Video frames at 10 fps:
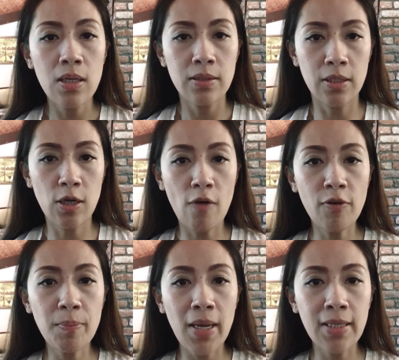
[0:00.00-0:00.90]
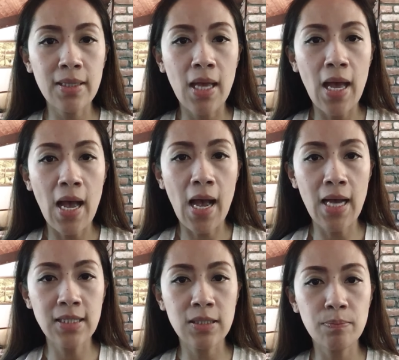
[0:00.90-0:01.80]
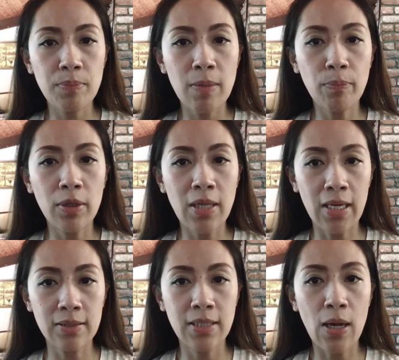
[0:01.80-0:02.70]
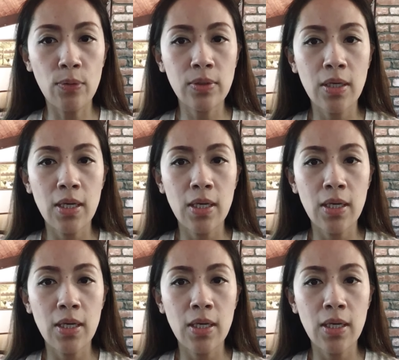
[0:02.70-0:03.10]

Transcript: The government has people locked down